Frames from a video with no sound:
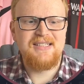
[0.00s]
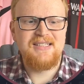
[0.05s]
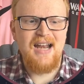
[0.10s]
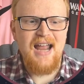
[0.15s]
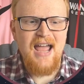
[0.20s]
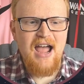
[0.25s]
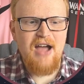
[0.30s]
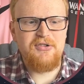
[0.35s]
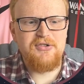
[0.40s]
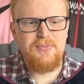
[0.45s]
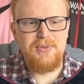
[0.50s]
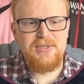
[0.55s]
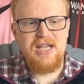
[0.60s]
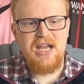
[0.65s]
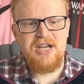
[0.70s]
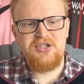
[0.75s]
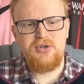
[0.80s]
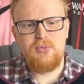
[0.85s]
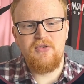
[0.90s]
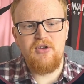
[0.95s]
And out of
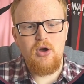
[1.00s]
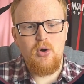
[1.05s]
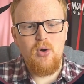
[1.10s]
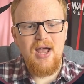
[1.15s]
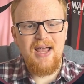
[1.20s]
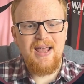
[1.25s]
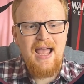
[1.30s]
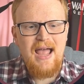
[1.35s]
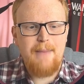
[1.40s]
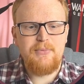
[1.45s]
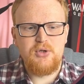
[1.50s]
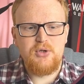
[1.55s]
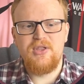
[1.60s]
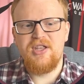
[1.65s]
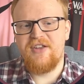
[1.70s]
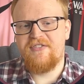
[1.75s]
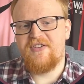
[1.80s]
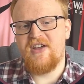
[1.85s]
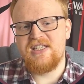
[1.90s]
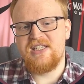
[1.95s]
possession, we've got quite a gap between the
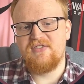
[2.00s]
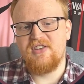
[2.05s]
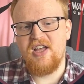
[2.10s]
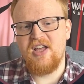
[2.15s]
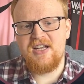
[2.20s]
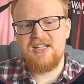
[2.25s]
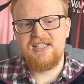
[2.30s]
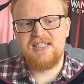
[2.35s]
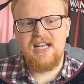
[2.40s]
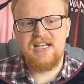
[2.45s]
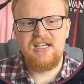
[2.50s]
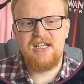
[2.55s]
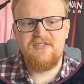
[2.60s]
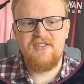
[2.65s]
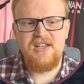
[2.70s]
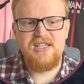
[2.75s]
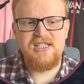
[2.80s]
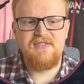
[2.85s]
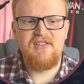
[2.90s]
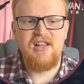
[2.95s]
defensive line, a standard
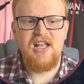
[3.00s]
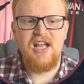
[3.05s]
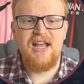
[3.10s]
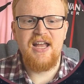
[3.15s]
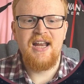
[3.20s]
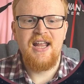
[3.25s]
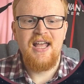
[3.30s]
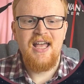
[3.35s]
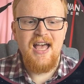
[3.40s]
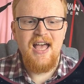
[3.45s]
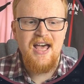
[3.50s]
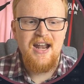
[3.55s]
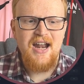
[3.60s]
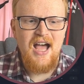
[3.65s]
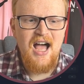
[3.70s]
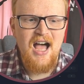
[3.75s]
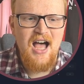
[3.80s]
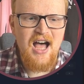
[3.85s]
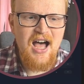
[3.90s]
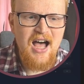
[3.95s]
defensive line, and a
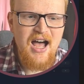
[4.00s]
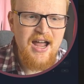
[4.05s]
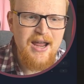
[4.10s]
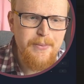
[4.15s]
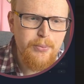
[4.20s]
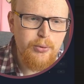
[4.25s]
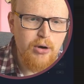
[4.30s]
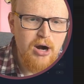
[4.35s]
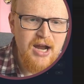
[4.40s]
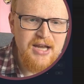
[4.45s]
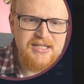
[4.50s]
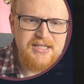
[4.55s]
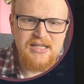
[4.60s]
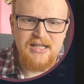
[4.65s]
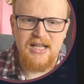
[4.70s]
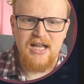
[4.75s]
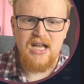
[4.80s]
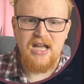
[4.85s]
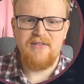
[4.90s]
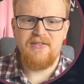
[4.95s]
high press
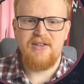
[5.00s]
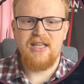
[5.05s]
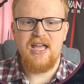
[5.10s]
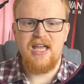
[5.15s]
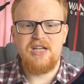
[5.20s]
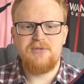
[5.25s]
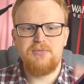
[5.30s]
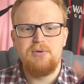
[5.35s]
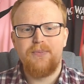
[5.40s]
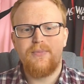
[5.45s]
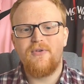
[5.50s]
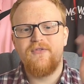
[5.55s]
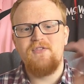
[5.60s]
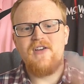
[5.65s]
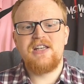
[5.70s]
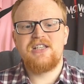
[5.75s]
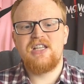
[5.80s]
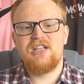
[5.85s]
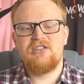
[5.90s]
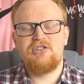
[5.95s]
line of engagement,
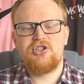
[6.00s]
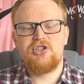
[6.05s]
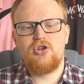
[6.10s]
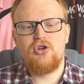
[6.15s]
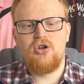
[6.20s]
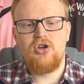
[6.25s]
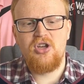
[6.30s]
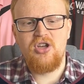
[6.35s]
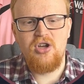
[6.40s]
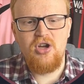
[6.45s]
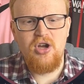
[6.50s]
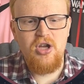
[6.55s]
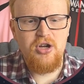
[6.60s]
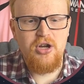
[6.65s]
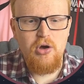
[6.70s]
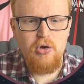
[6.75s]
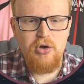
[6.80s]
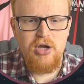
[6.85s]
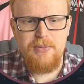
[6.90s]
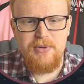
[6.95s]
preventing the short
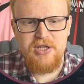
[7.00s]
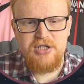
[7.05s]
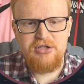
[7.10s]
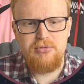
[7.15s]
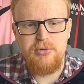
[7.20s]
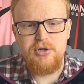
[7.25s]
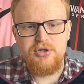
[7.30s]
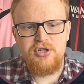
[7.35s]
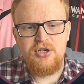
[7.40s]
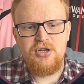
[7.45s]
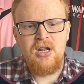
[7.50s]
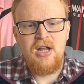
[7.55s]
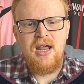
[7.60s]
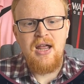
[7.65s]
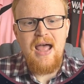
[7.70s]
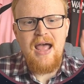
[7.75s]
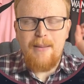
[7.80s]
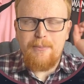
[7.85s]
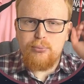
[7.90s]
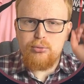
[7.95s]
goalkeeper distribution
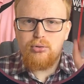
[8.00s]
and